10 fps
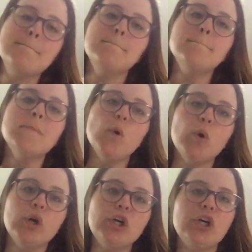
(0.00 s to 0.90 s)

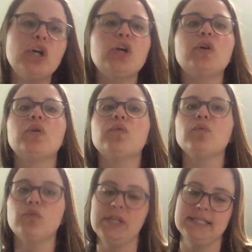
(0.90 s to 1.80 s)
more
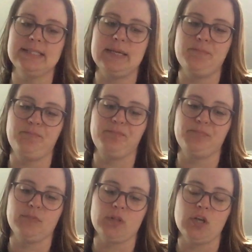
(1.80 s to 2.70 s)
reason.
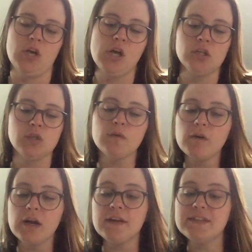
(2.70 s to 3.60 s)
So
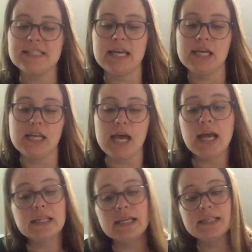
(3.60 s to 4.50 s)
far I've said
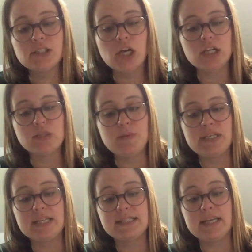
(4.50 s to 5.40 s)
I like dogs
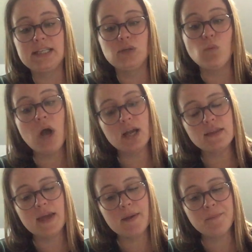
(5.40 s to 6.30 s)
because I can
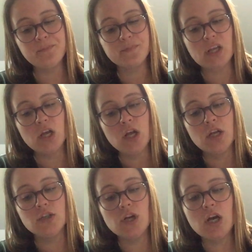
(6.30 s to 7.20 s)
walk them.
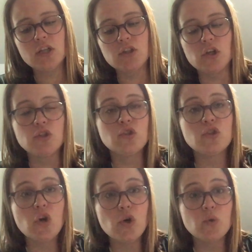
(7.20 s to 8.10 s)
Dogs are
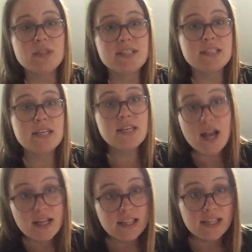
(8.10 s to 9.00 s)
so
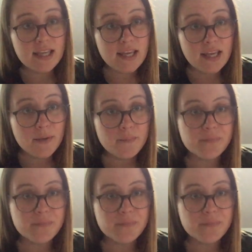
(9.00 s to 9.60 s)
snuggly.